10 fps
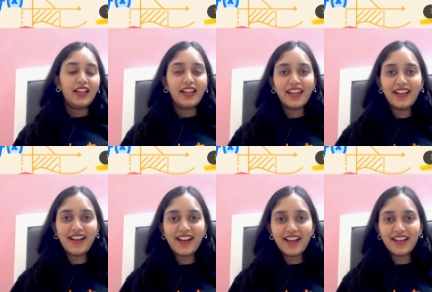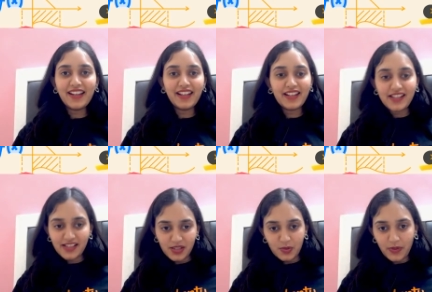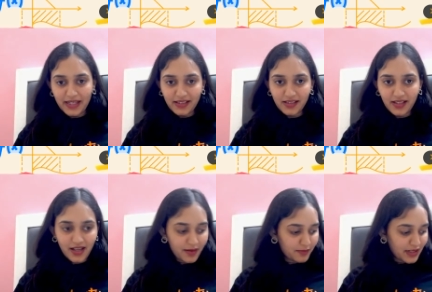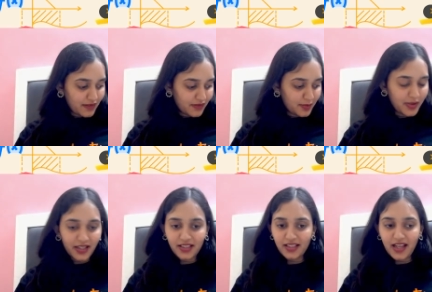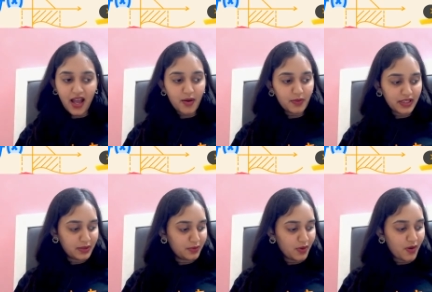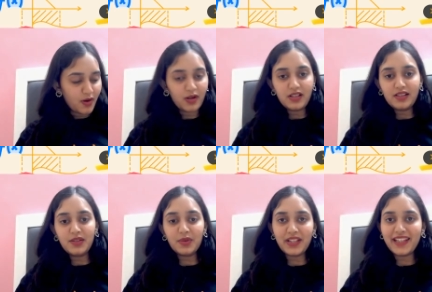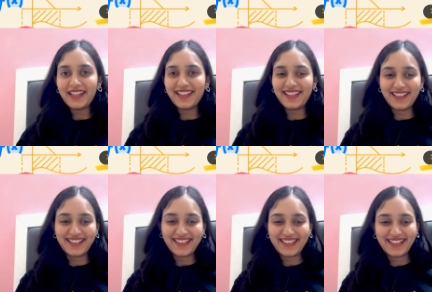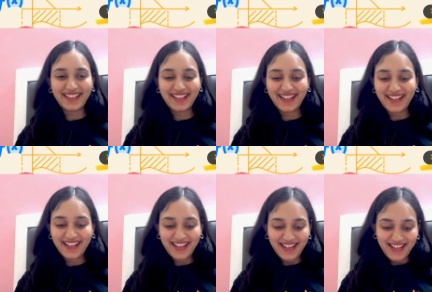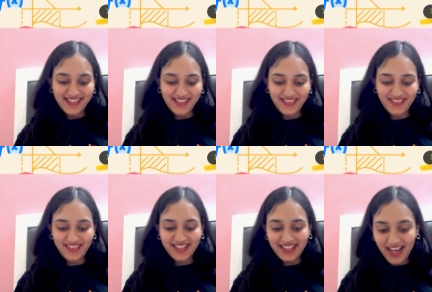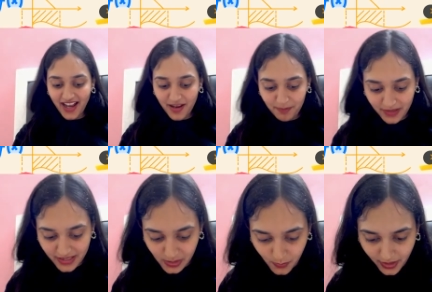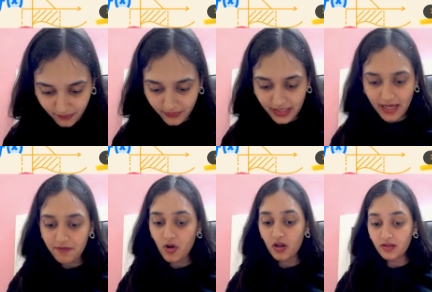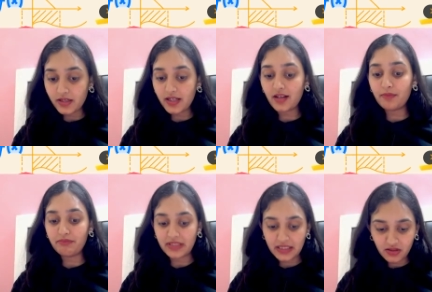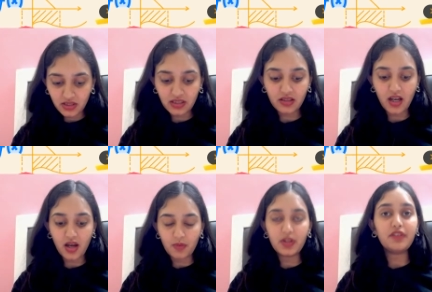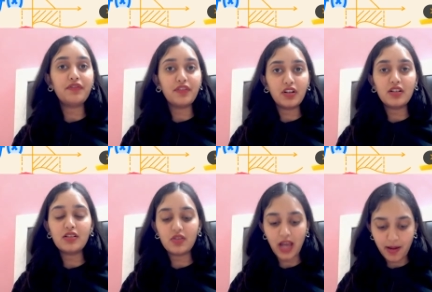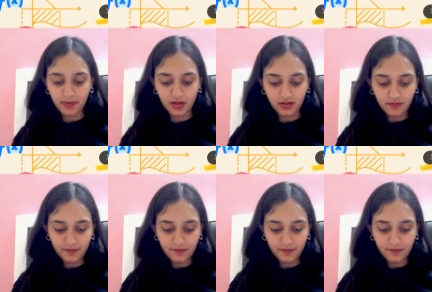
Hey guys, welcome everybody. How are you all doing? So, yeah, plus one, we have already completed our first chapter,